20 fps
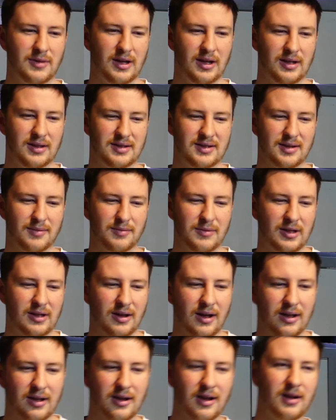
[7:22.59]
It's something
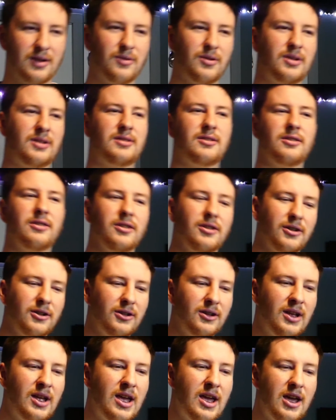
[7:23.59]
I kind of wanted to
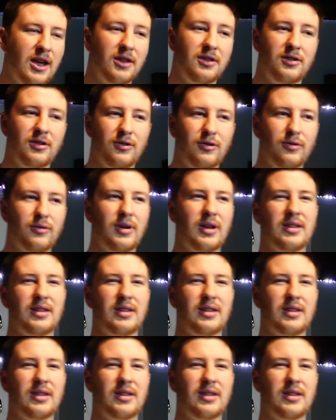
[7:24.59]
learn and do,